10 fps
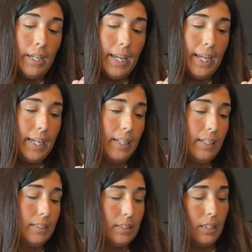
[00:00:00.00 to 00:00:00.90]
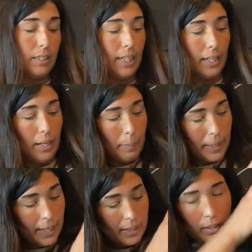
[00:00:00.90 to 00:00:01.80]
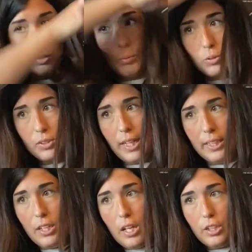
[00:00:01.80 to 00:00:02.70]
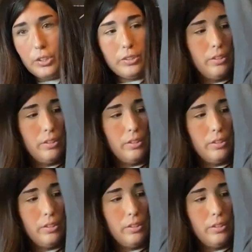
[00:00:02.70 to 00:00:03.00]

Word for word: And yeah, I paid almost $9.